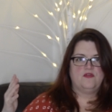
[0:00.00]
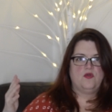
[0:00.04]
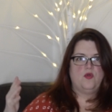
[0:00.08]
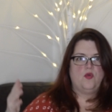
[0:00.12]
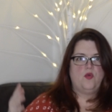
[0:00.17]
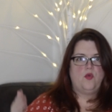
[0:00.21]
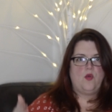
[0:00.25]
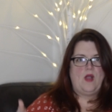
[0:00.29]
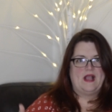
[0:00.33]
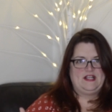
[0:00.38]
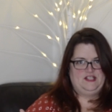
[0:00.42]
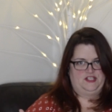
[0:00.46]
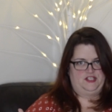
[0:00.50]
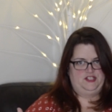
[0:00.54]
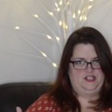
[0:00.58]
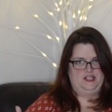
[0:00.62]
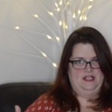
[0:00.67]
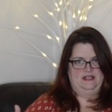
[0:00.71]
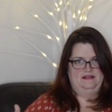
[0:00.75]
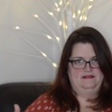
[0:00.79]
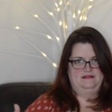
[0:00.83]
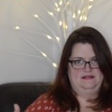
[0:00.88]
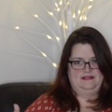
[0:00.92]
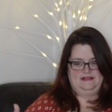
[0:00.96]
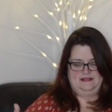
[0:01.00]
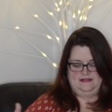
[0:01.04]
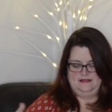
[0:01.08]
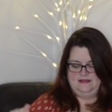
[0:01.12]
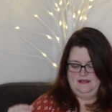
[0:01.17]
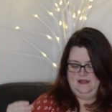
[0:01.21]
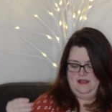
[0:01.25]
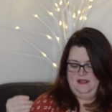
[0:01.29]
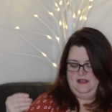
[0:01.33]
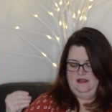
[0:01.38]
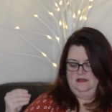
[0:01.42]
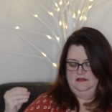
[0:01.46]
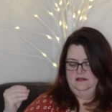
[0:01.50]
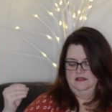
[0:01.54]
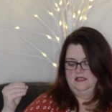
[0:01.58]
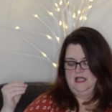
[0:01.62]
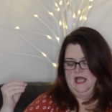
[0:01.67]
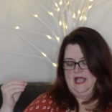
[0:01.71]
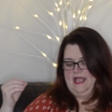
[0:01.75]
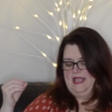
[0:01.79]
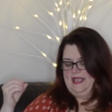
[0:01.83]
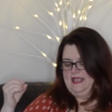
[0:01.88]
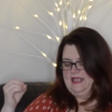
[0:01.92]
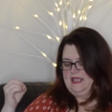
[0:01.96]
questions
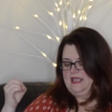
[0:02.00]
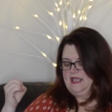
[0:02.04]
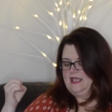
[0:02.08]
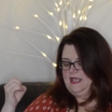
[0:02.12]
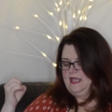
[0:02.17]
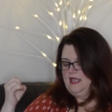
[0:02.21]
like,